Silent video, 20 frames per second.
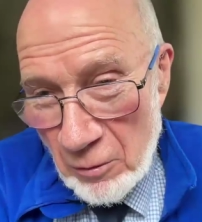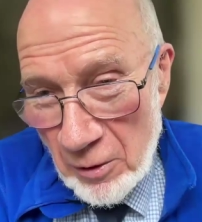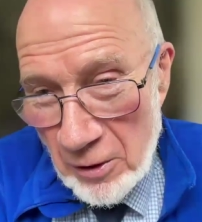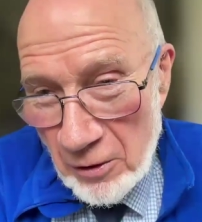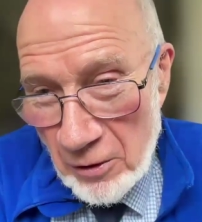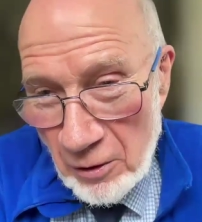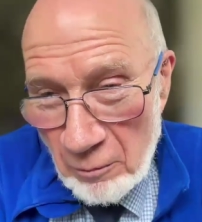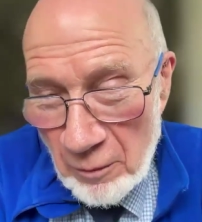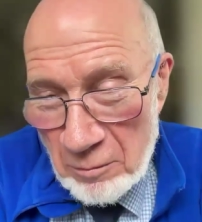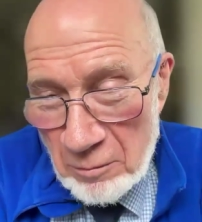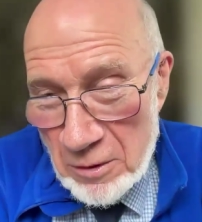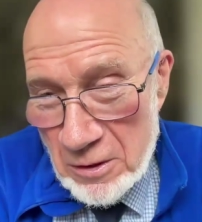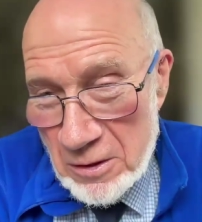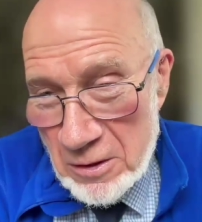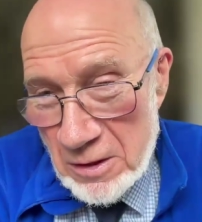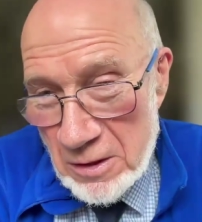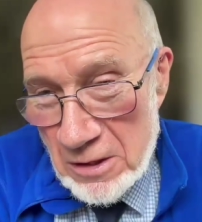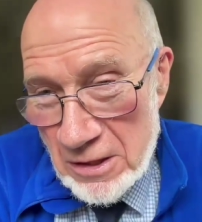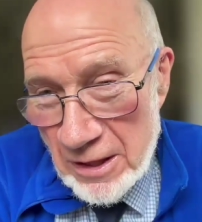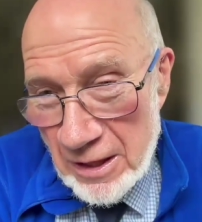though we're not
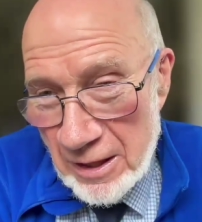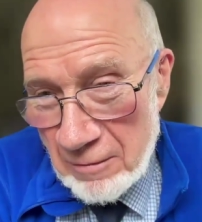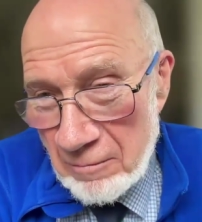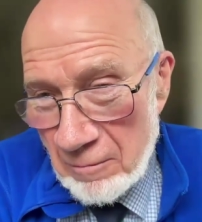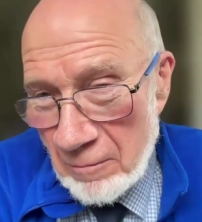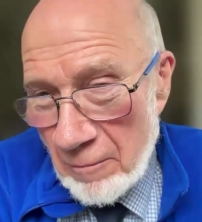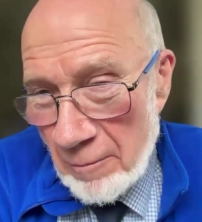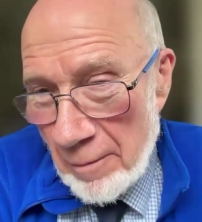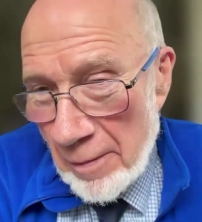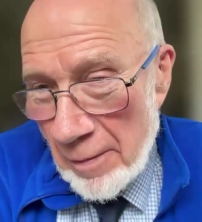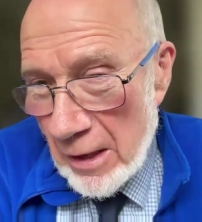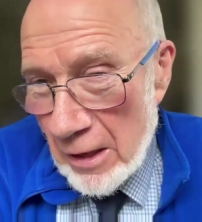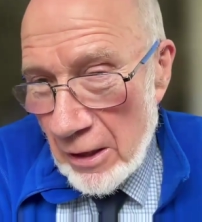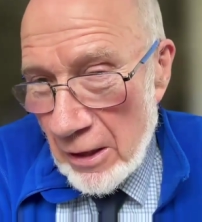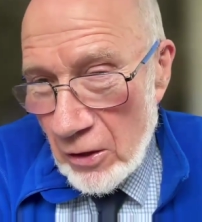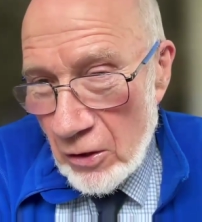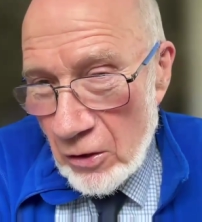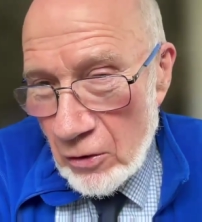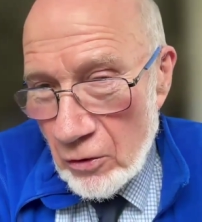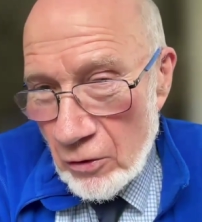members of the same
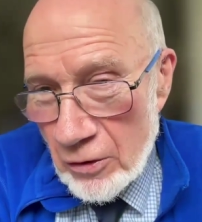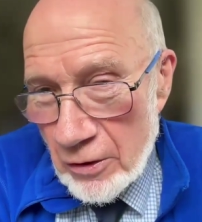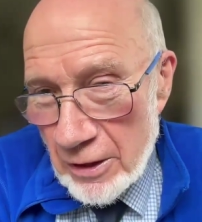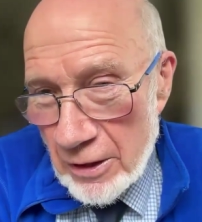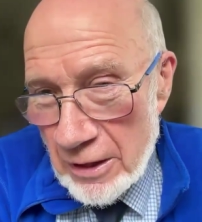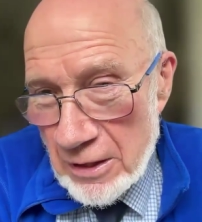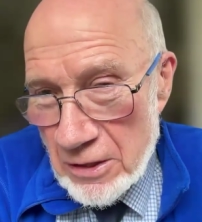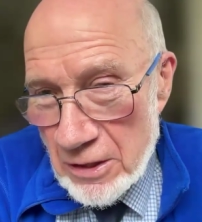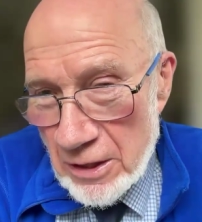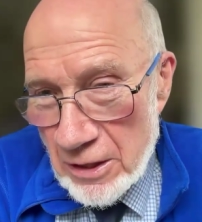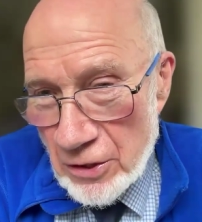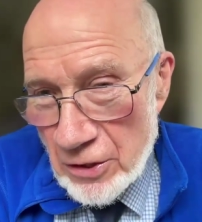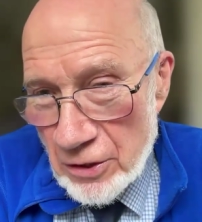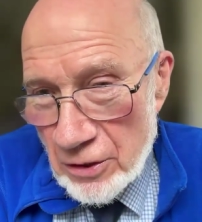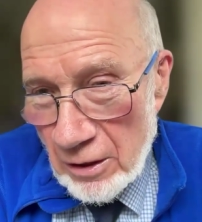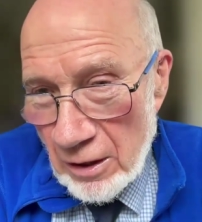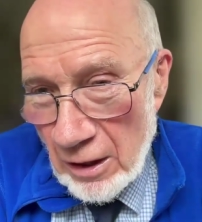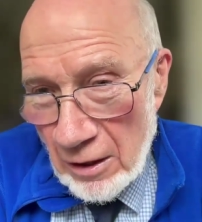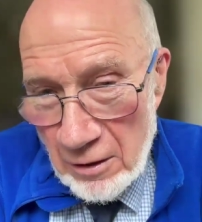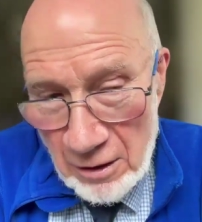
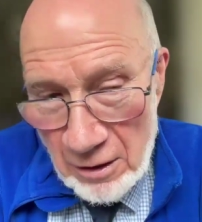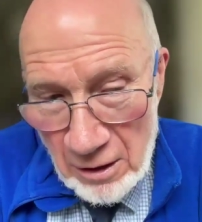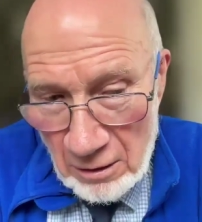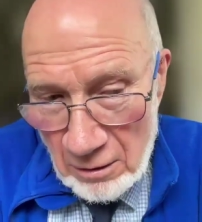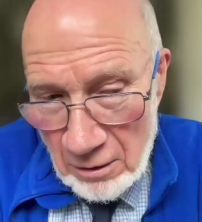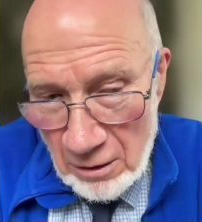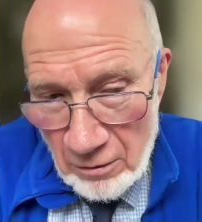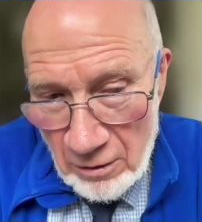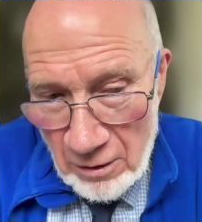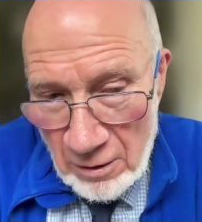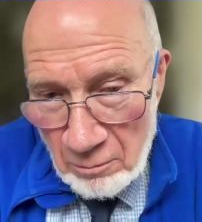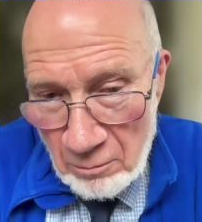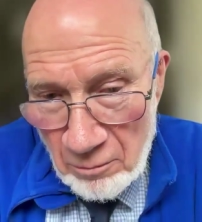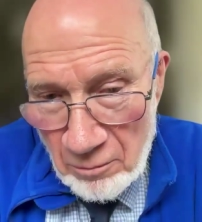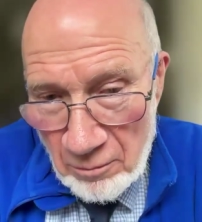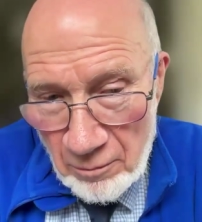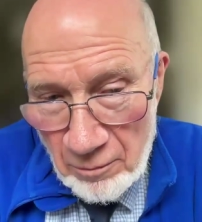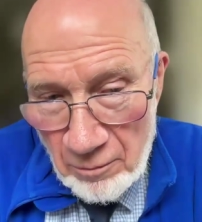organization. I think there are